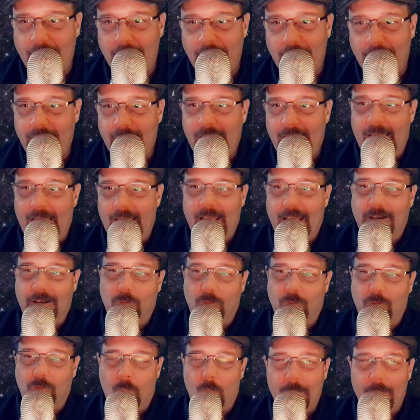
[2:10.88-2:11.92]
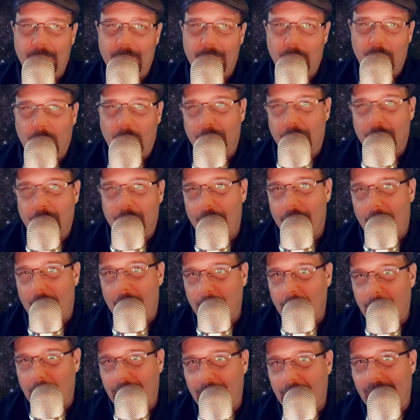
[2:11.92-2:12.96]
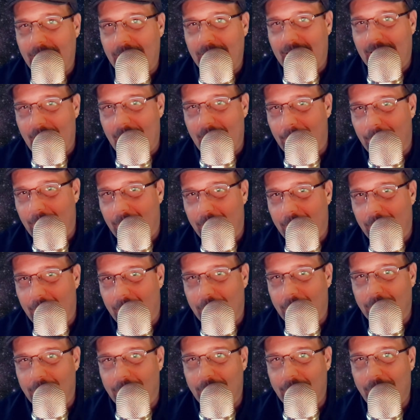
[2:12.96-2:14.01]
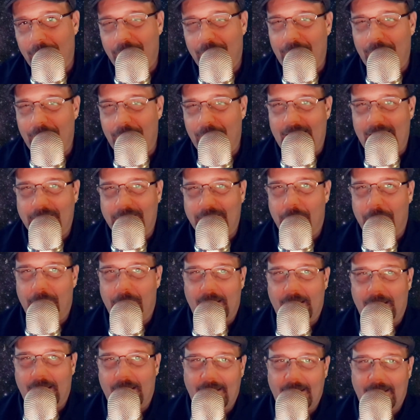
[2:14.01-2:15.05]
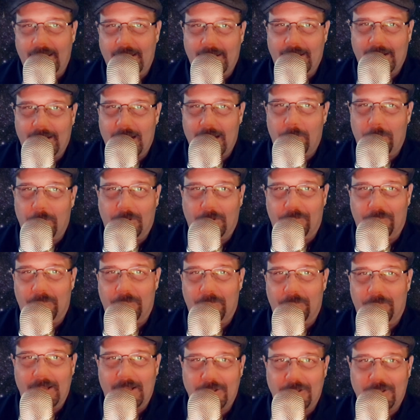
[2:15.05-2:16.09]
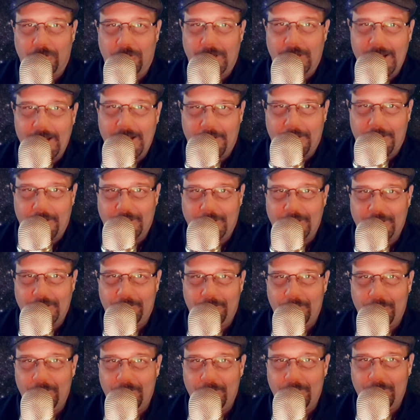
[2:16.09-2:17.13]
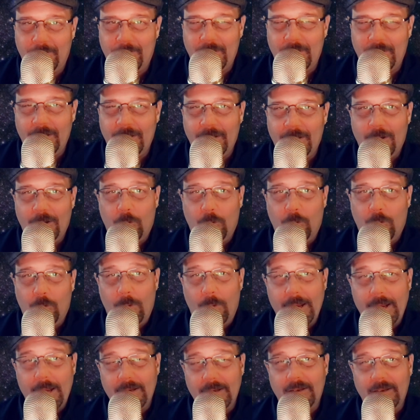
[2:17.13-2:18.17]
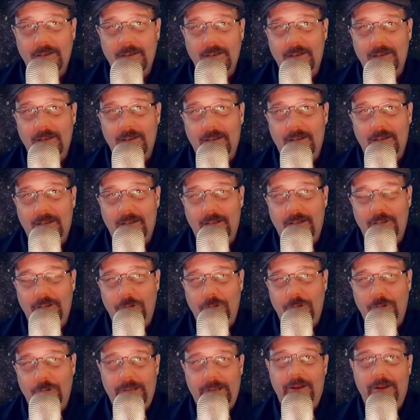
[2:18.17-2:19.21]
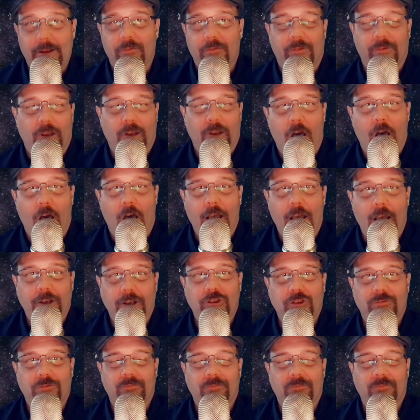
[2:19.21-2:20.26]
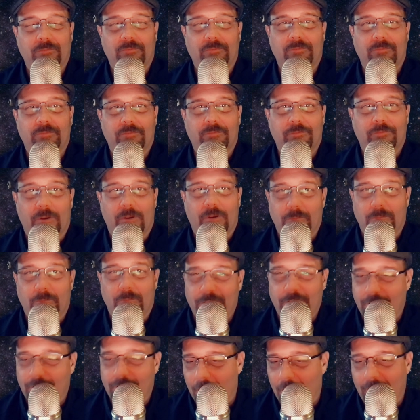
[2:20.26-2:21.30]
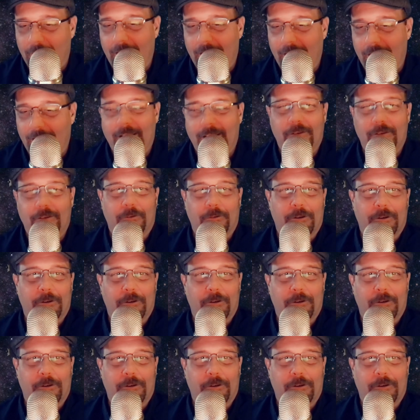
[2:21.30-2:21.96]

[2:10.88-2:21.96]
and one that will probably get there faster than in a couple of months or years. When you hear of a launch from Starlink or